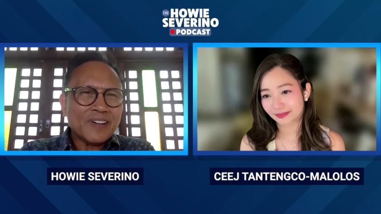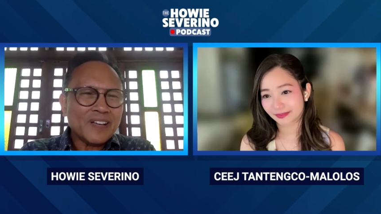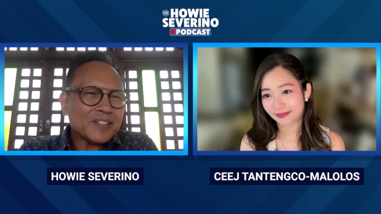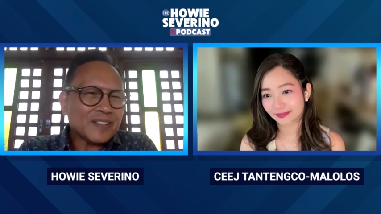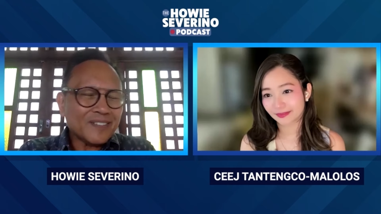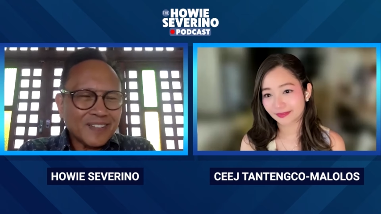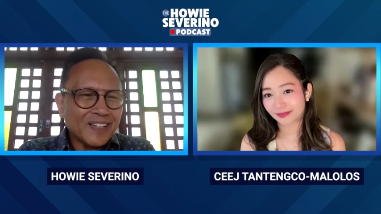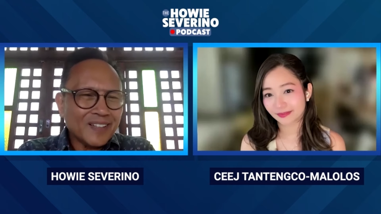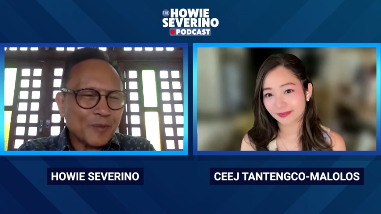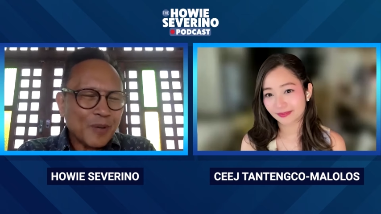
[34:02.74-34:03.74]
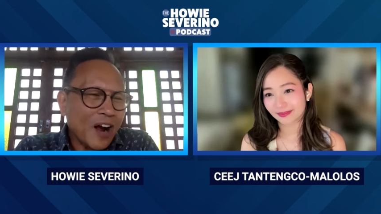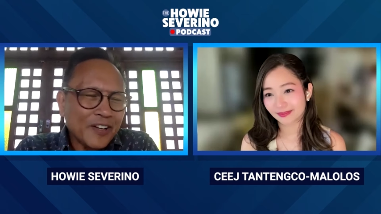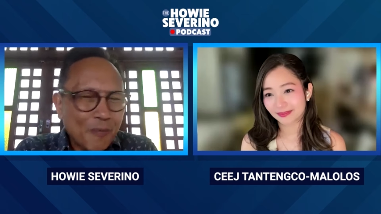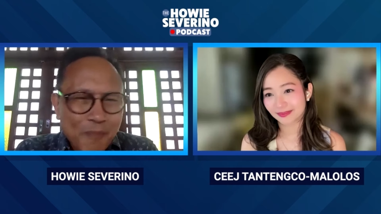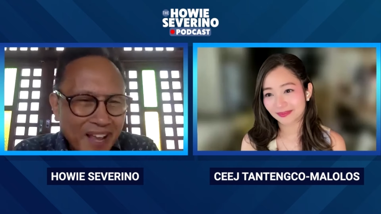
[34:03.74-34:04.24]
Speaker 1: is it, are
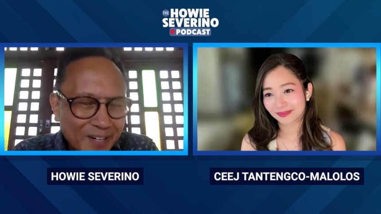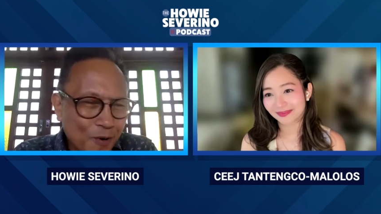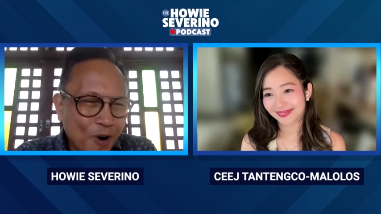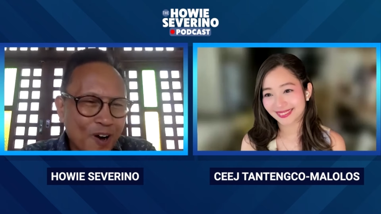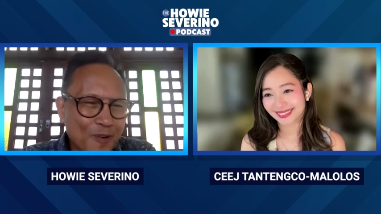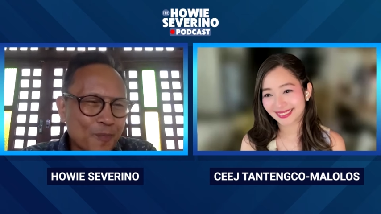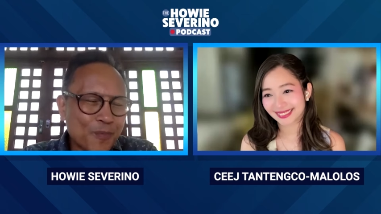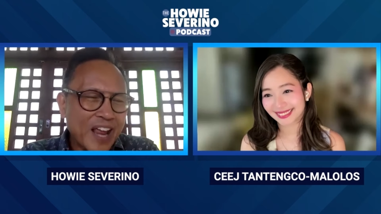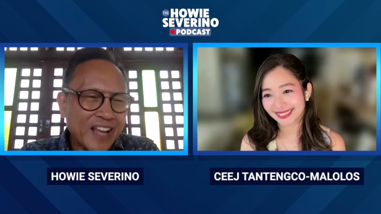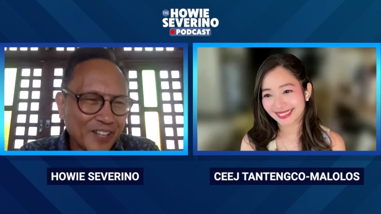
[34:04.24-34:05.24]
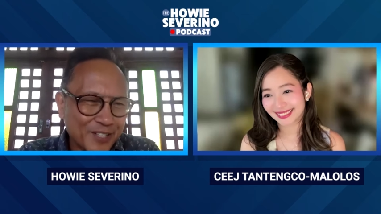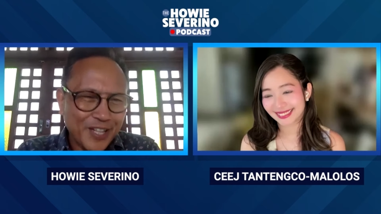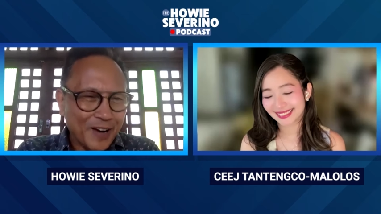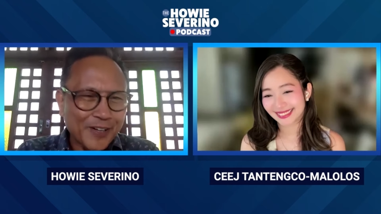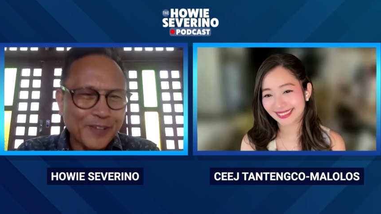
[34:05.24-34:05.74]
there men who are, who break this
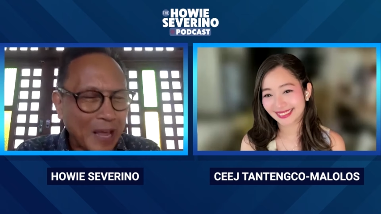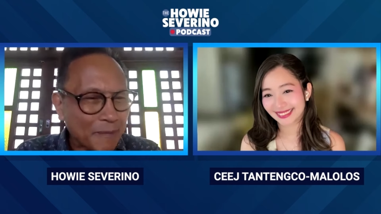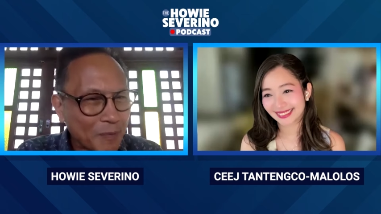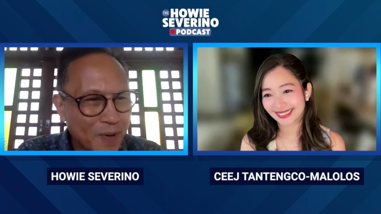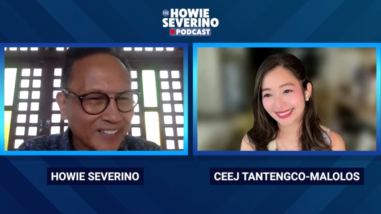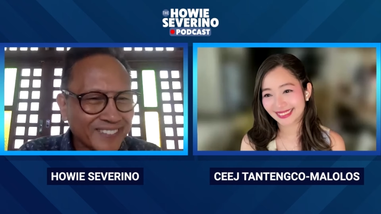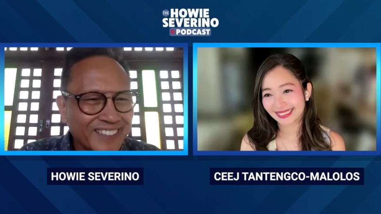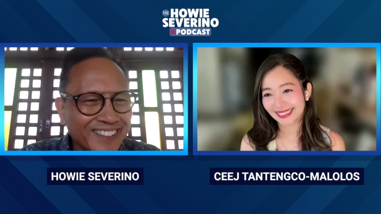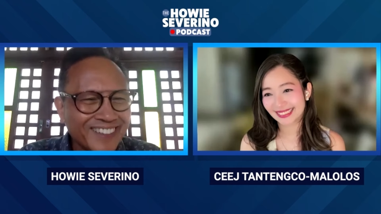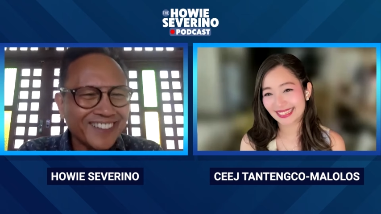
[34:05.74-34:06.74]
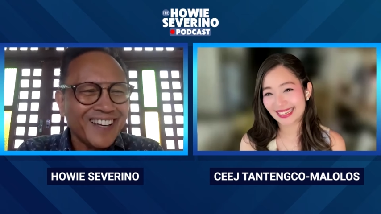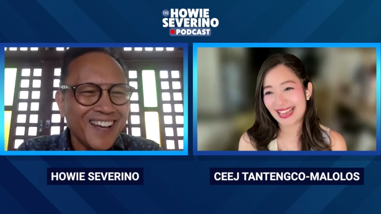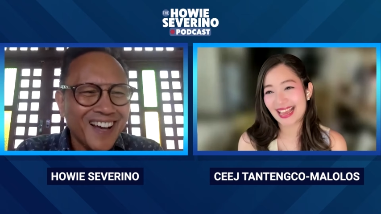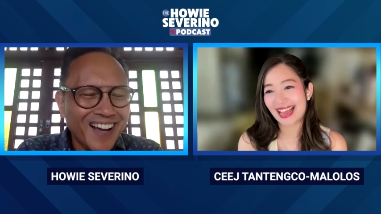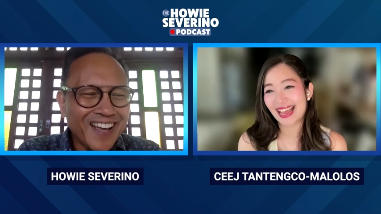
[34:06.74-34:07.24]
stereotype naman?
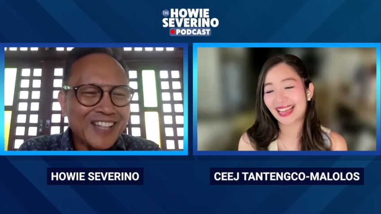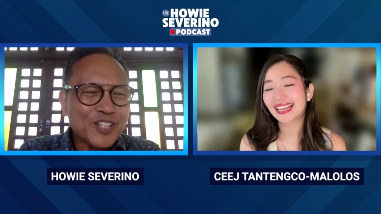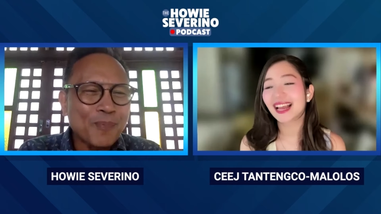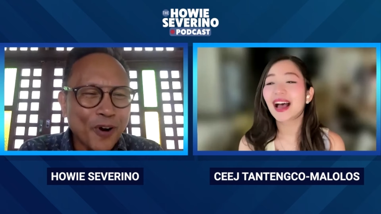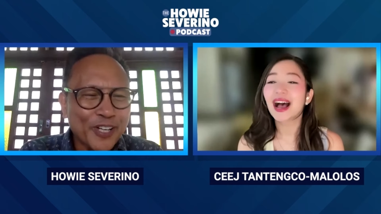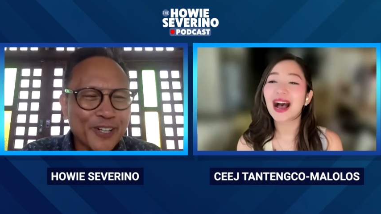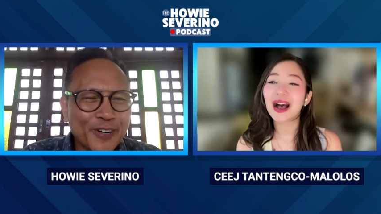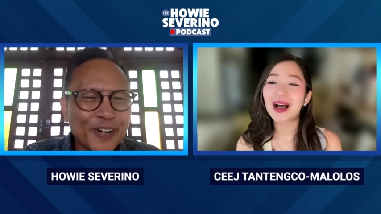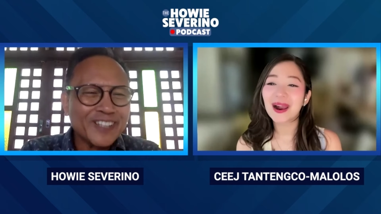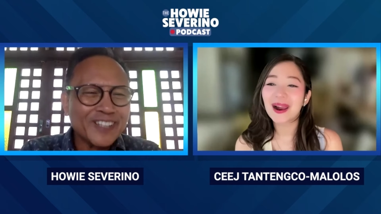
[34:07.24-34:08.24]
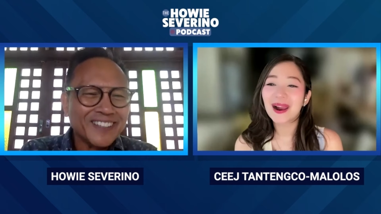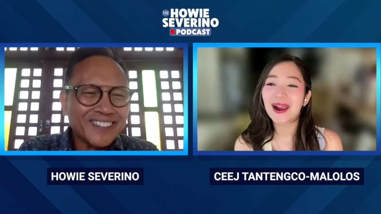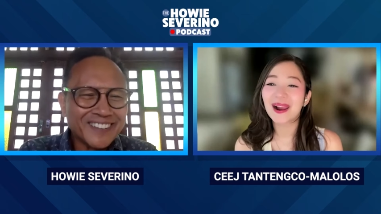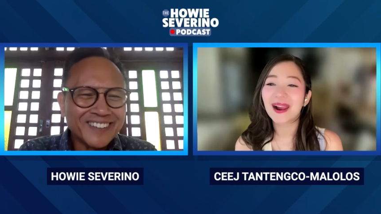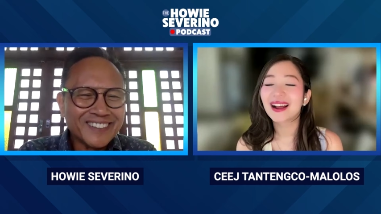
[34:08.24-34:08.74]
And support
Speaker 2: you. Uh,
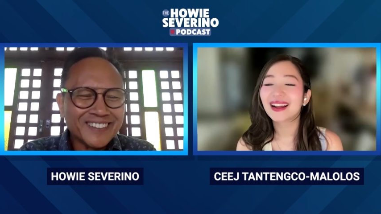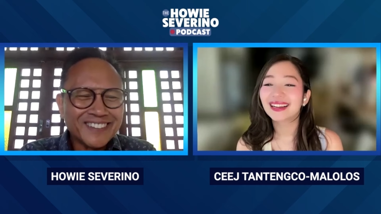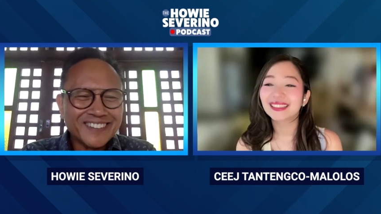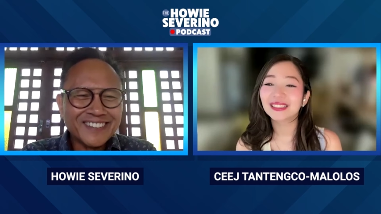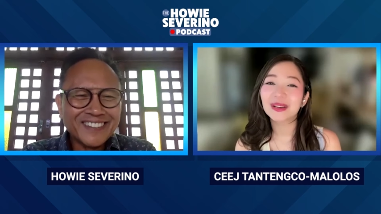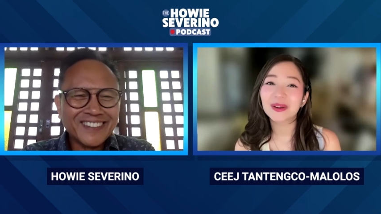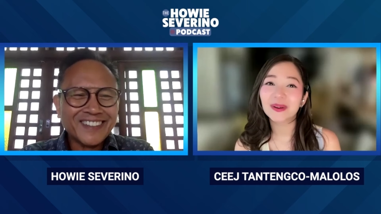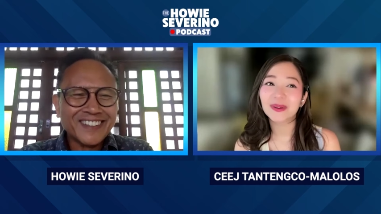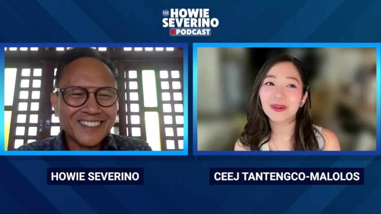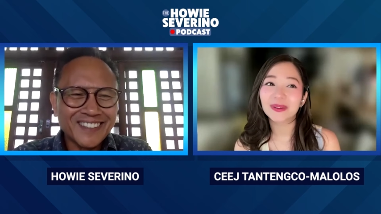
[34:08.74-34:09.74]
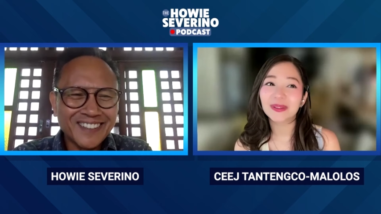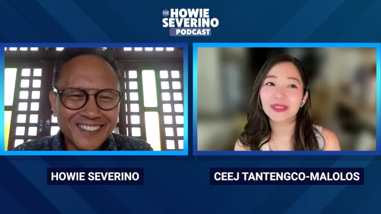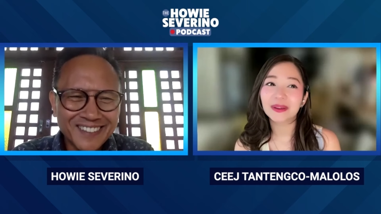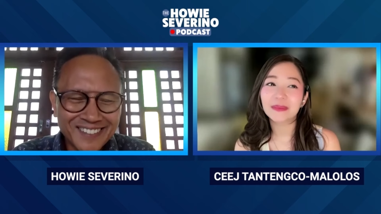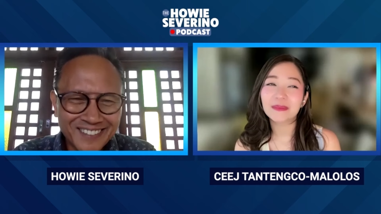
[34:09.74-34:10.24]
so
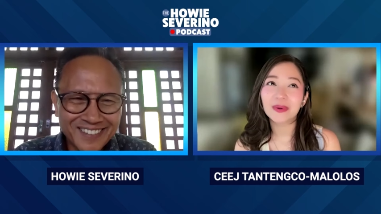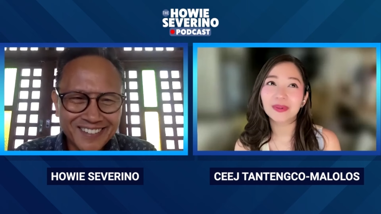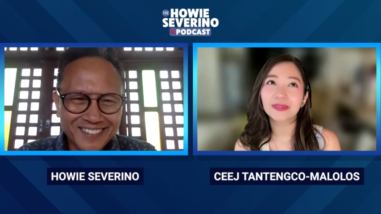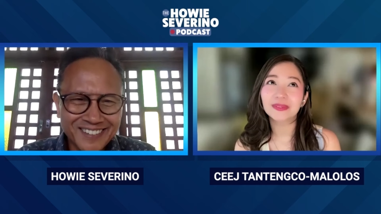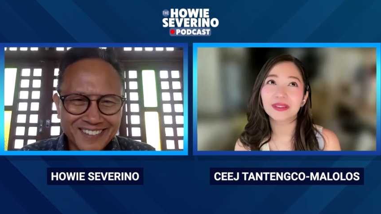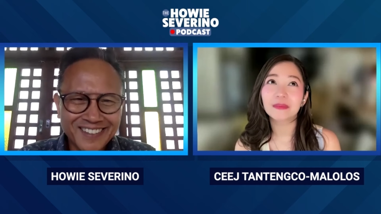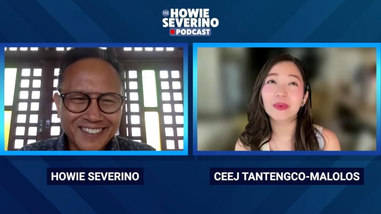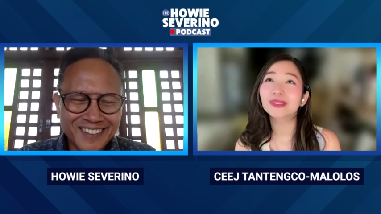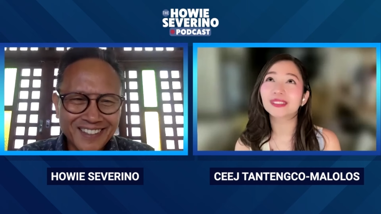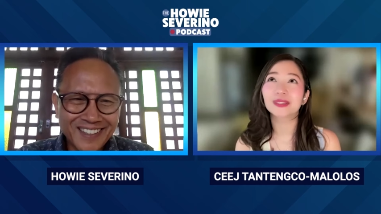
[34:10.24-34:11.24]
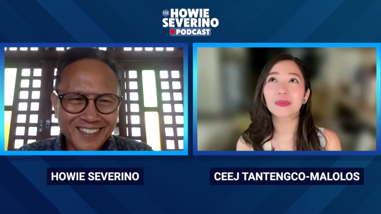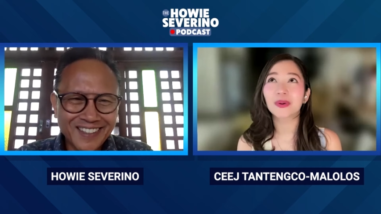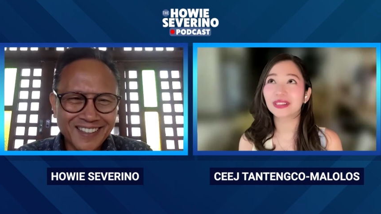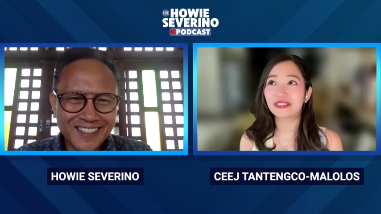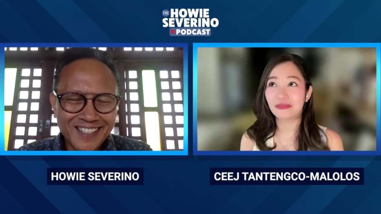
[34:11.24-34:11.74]
the mo- the most
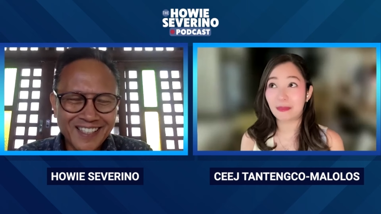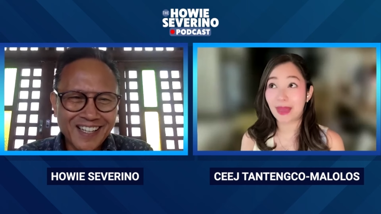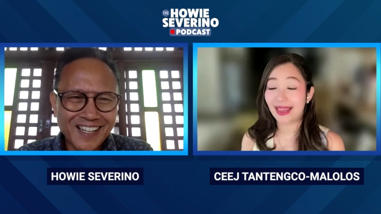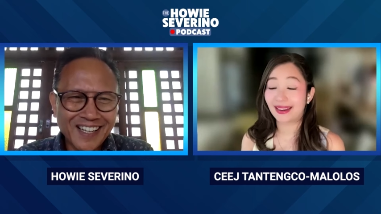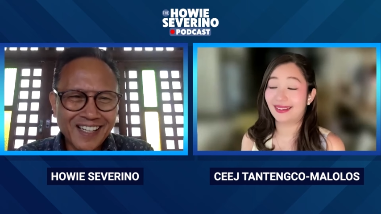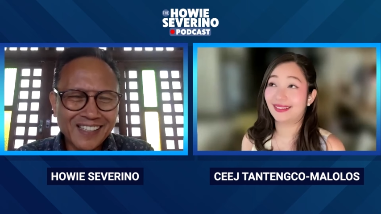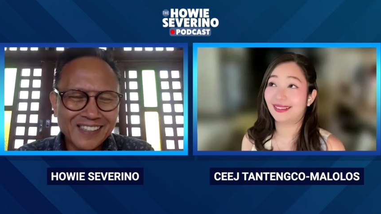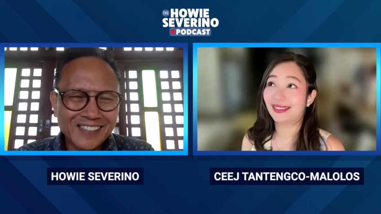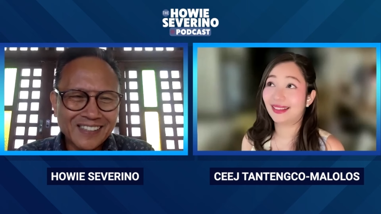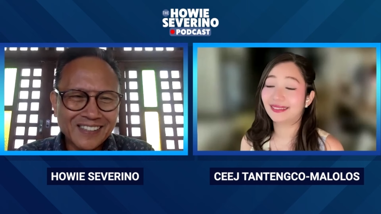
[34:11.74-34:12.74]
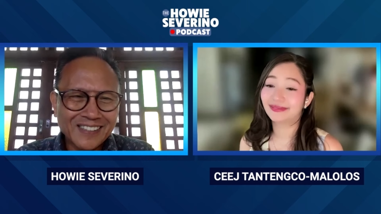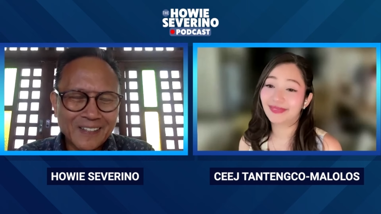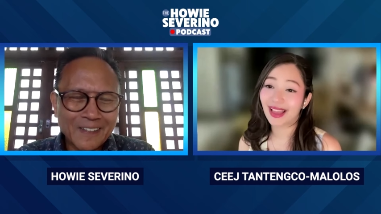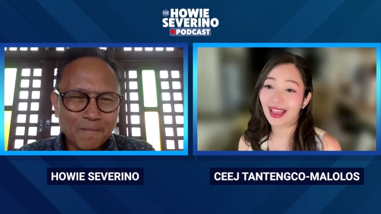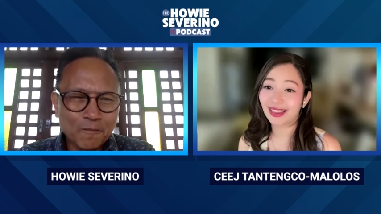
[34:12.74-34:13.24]
supportive men that
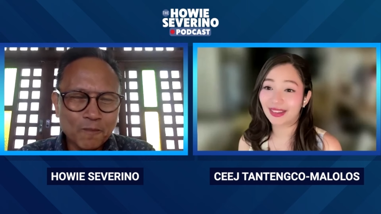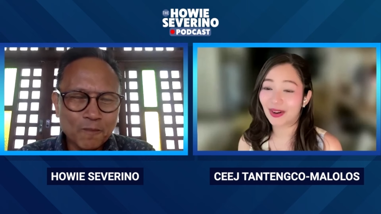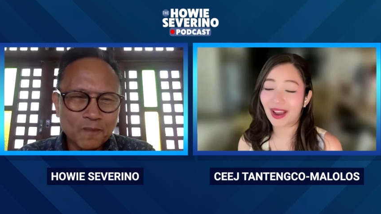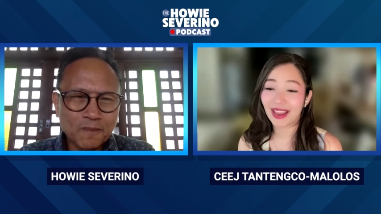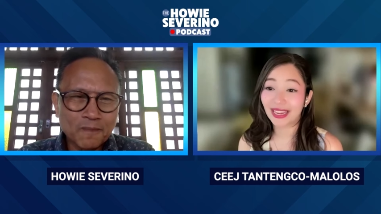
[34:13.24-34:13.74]
I, you know, I